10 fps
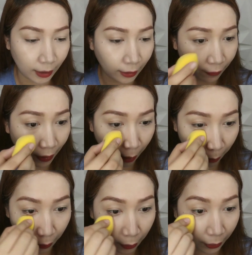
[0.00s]
not
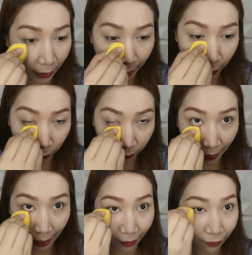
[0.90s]
available or I
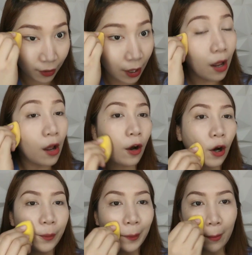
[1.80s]
don't have
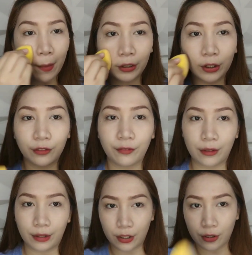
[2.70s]
on my bottled
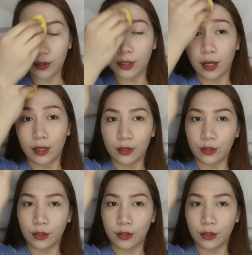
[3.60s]
foundations.